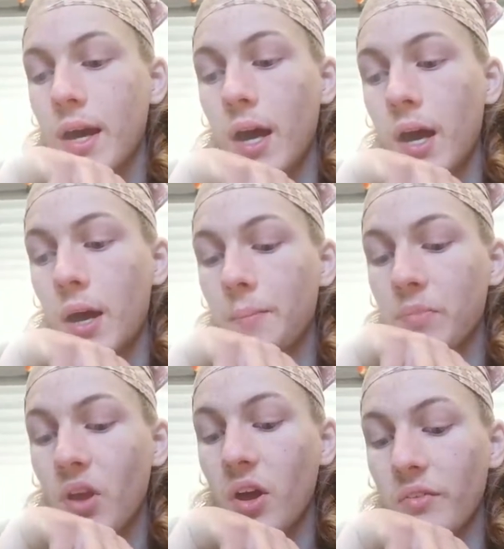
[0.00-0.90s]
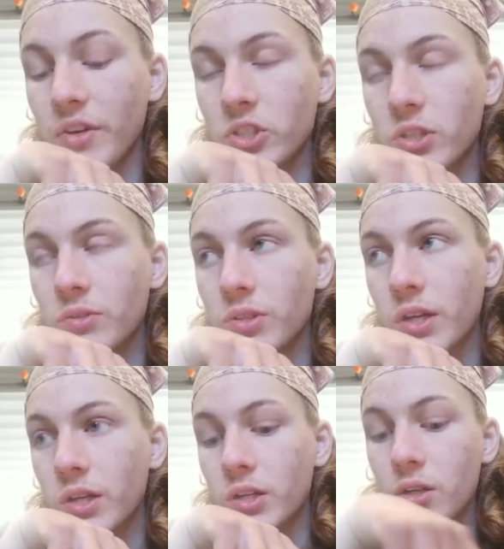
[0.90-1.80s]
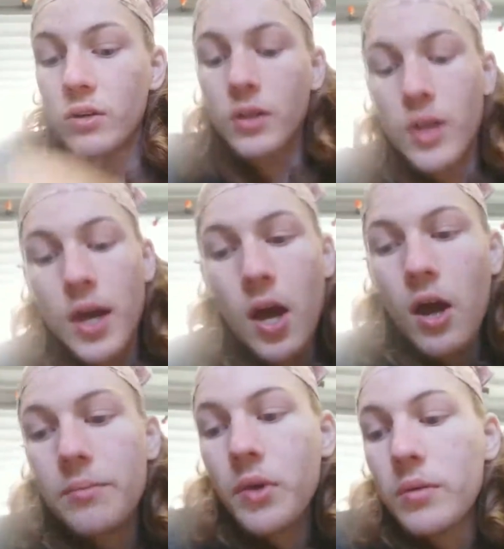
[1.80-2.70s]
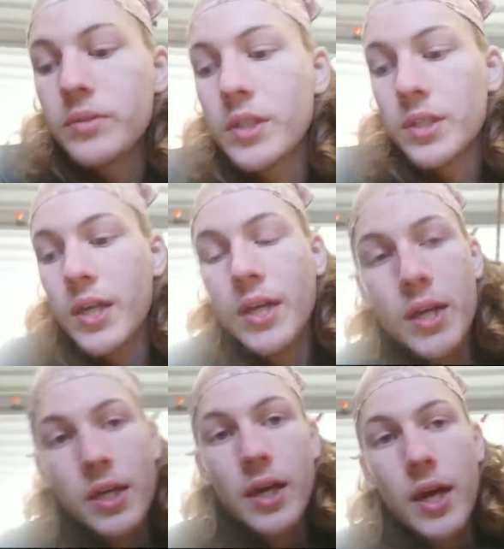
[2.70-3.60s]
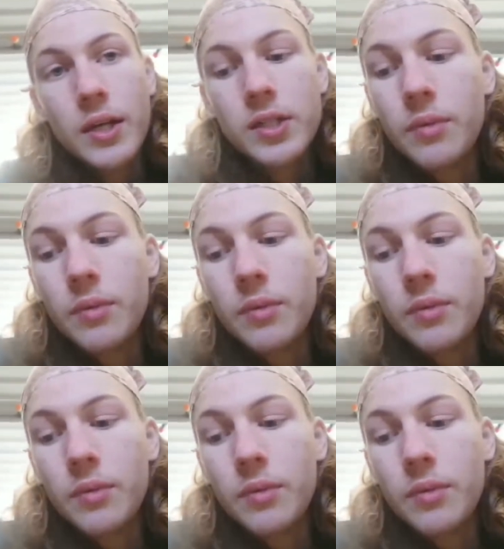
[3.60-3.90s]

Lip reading: I eventually was like, you know, I'm going to take a guess.